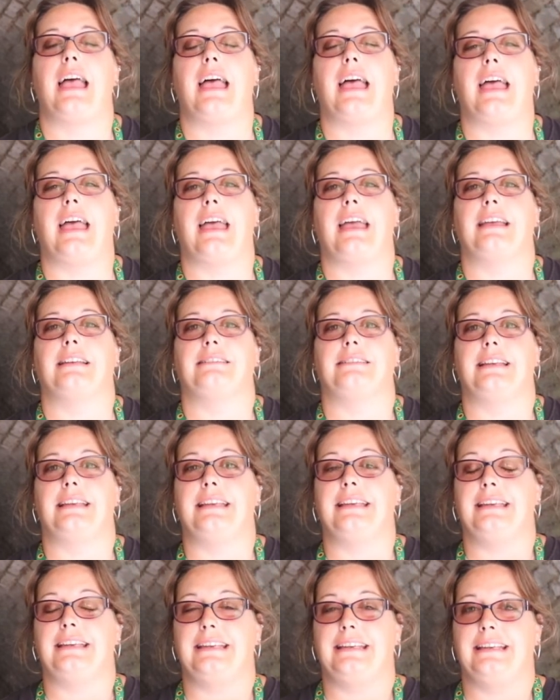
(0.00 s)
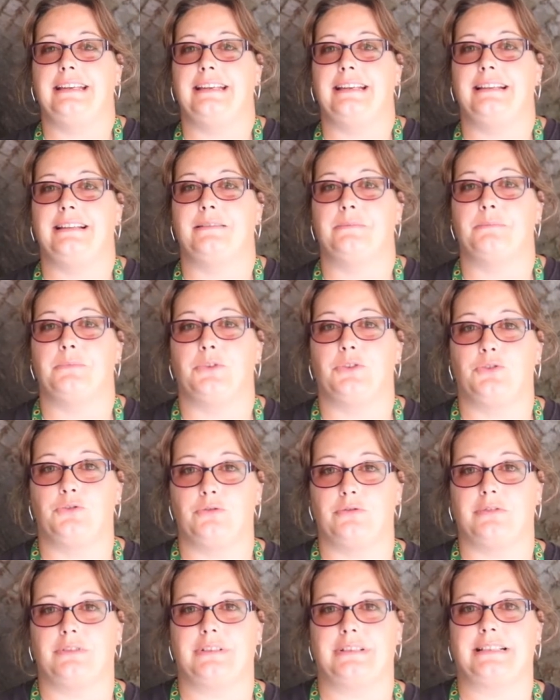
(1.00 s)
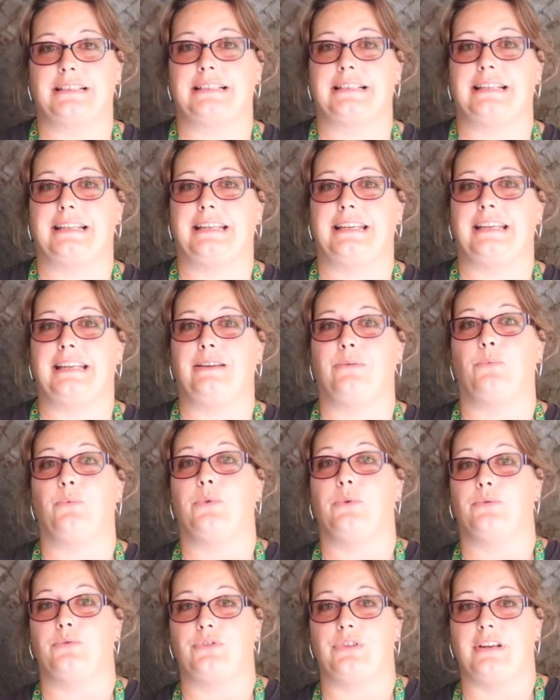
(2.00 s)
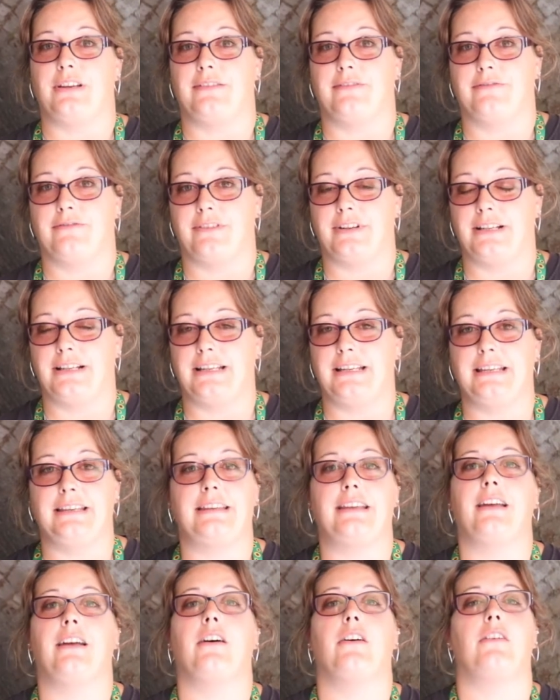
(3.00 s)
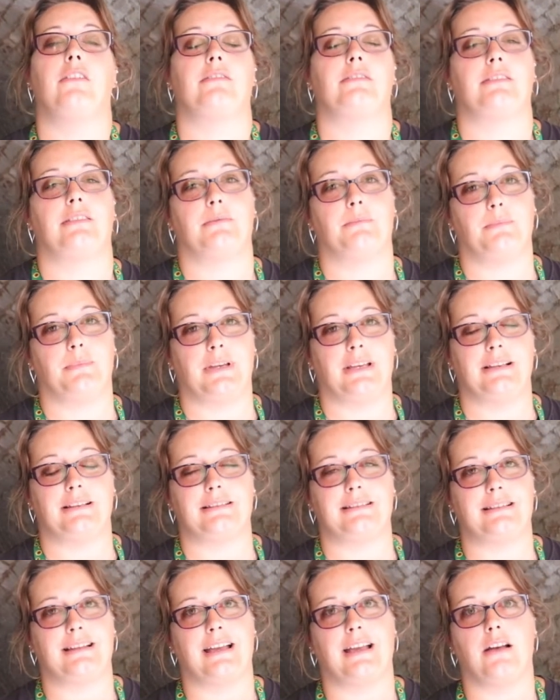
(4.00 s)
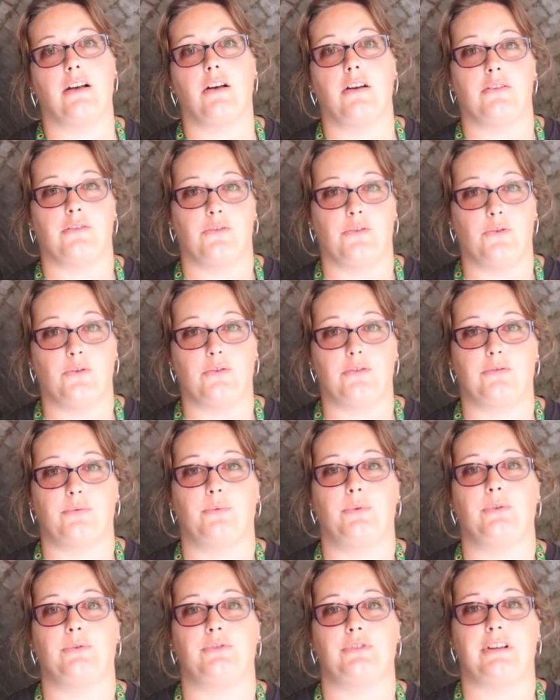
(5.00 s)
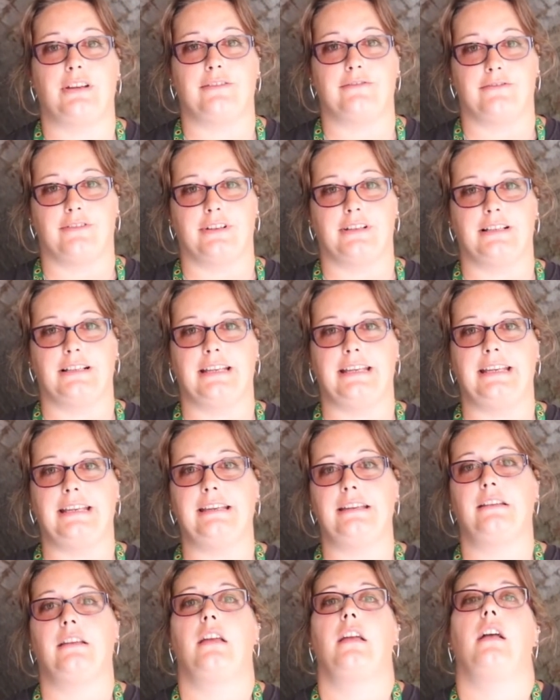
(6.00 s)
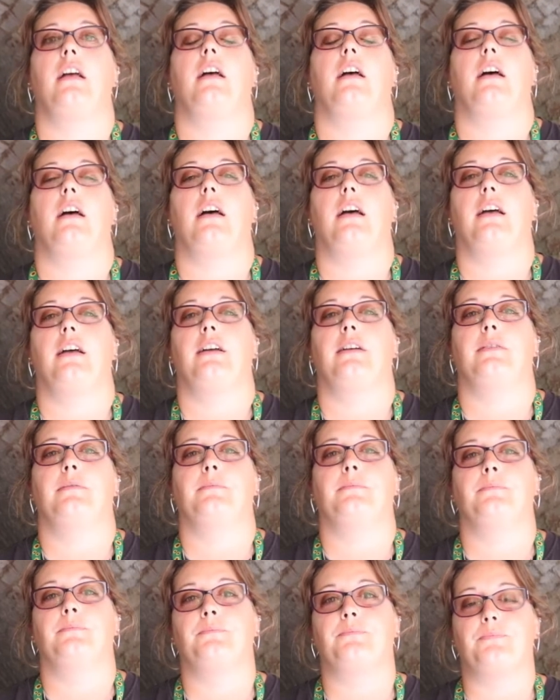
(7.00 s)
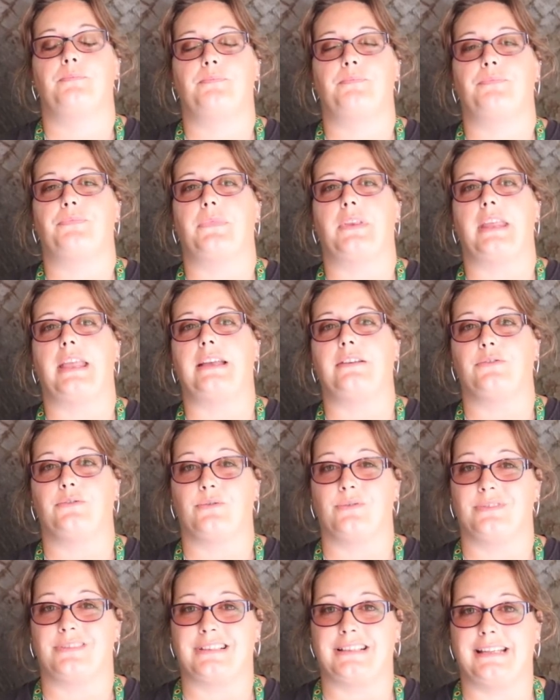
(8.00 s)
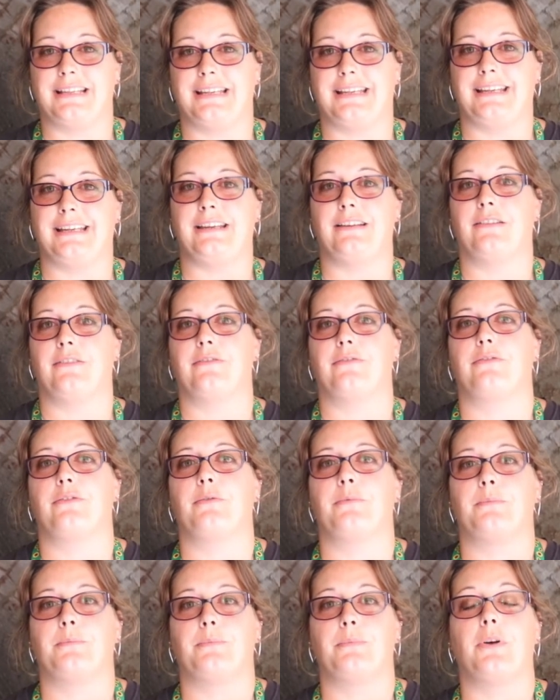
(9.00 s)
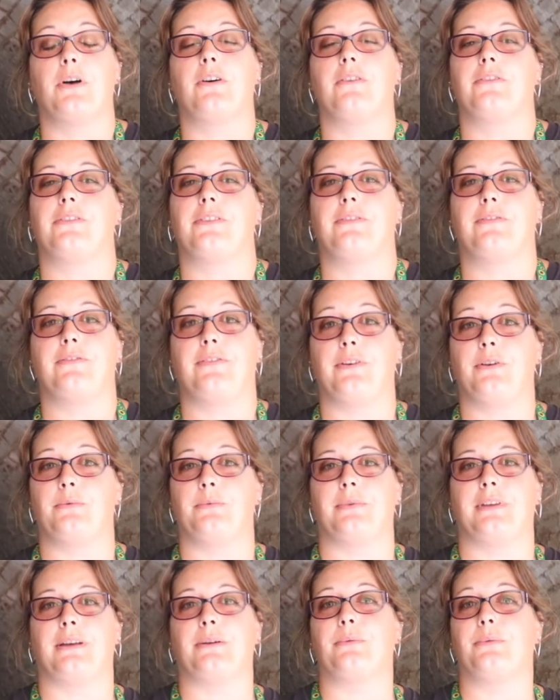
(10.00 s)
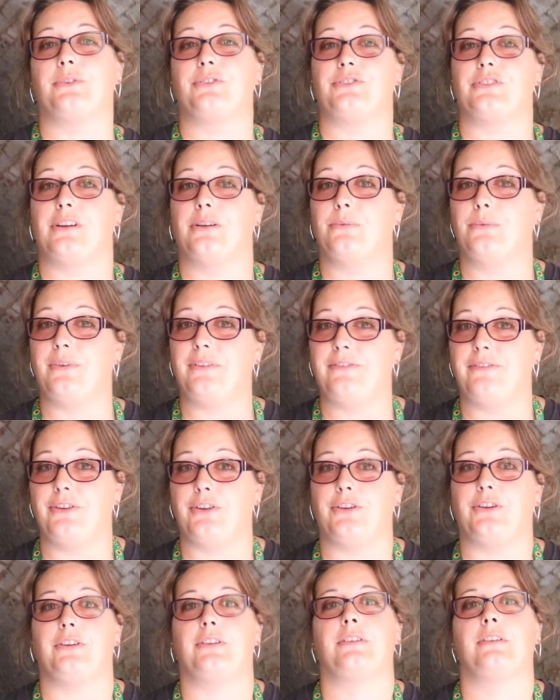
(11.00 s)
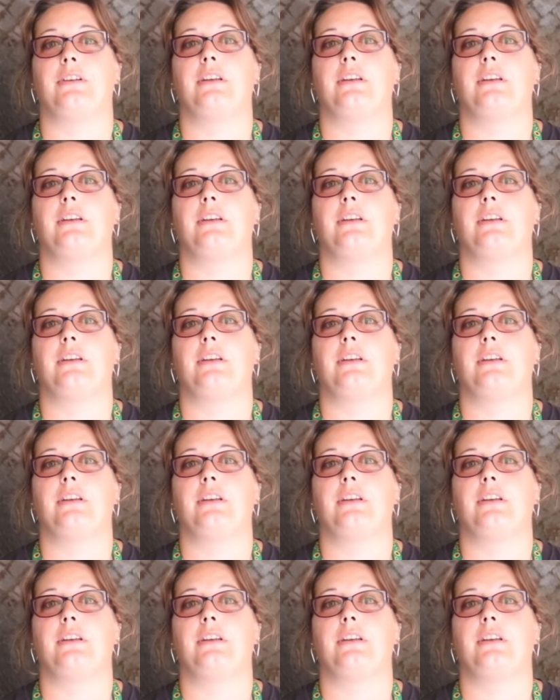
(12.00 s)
and it is majority wheelchair friendly. There are some bits that are not wheelchair friendly um, as you'll see from part of the film that we share with you.